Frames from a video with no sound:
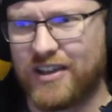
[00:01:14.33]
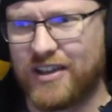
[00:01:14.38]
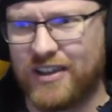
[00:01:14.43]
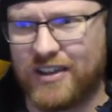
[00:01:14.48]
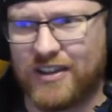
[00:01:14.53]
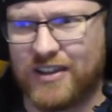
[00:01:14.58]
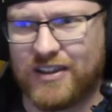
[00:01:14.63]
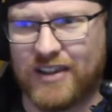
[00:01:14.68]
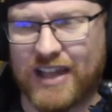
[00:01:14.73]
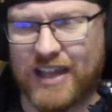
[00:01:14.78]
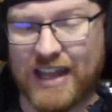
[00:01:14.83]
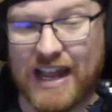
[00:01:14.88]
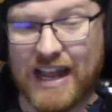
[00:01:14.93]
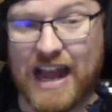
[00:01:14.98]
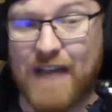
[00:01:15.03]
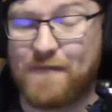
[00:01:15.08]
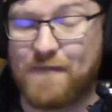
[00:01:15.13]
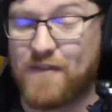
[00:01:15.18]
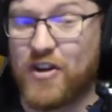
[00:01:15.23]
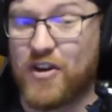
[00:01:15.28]
Like, I
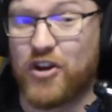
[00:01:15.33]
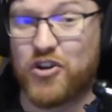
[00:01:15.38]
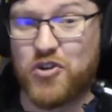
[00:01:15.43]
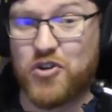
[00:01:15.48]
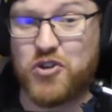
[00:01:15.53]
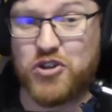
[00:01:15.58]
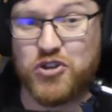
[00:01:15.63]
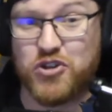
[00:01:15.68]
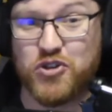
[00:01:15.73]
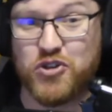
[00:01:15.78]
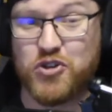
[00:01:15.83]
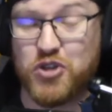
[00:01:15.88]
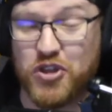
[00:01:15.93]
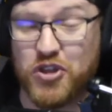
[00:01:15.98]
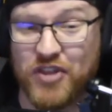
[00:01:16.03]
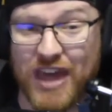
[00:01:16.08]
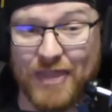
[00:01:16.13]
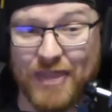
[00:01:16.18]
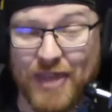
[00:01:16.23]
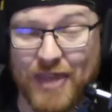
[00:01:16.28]
figured
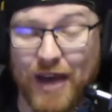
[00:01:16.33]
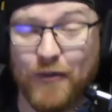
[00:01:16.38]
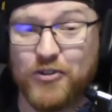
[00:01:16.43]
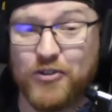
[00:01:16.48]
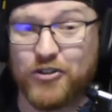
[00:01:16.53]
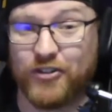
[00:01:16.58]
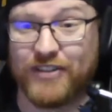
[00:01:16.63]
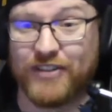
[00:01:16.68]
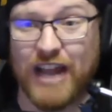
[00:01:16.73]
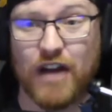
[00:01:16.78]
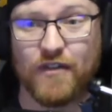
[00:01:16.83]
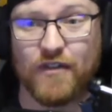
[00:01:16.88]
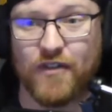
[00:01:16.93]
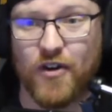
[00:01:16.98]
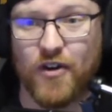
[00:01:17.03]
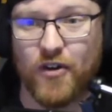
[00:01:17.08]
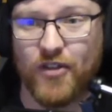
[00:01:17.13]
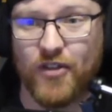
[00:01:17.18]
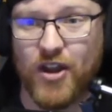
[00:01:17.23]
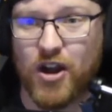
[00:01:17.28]
that was your
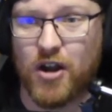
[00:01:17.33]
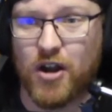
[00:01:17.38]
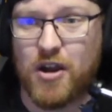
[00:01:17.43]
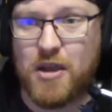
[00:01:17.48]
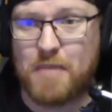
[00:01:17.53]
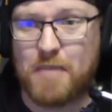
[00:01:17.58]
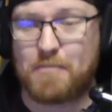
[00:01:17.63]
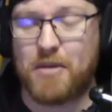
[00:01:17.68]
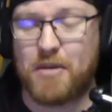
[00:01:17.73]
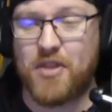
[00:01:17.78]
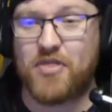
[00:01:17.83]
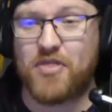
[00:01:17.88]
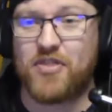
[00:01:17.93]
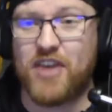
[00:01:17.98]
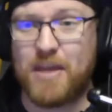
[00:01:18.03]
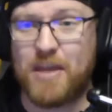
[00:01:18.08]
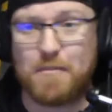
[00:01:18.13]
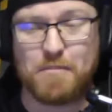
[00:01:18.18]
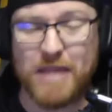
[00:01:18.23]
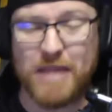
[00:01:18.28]
downfall there, but
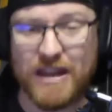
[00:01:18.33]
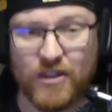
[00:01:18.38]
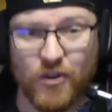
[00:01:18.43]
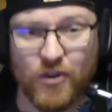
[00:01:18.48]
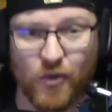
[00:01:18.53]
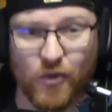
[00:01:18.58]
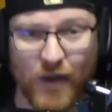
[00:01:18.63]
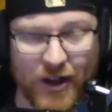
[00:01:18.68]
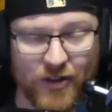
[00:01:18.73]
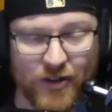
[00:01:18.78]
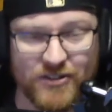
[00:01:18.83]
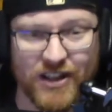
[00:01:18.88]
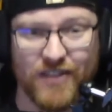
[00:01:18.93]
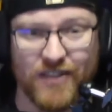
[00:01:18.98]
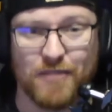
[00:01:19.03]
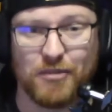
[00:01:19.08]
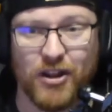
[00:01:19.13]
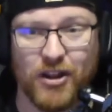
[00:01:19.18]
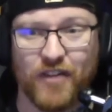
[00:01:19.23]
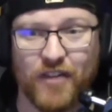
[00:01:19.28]
then beating the Raiders in the
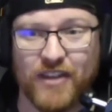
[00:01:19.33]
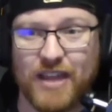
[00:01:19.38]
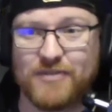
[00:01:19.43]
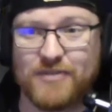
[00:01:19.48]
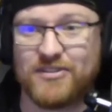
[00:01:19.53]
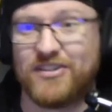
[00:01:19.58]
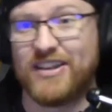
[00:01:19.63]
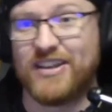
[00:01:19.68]
playoff games,